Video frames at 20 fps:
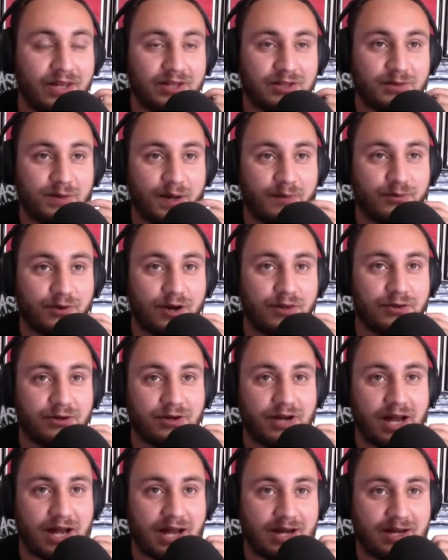So my
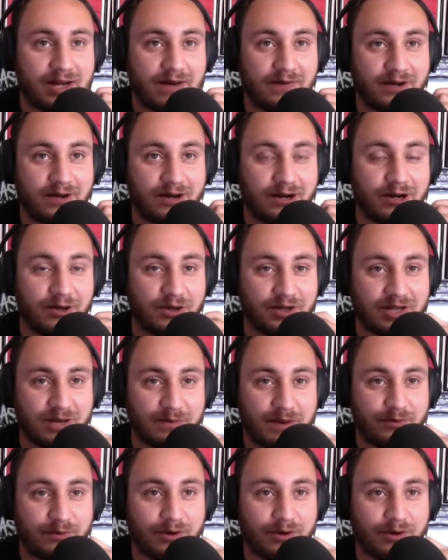brother and I didn't have a car at the time.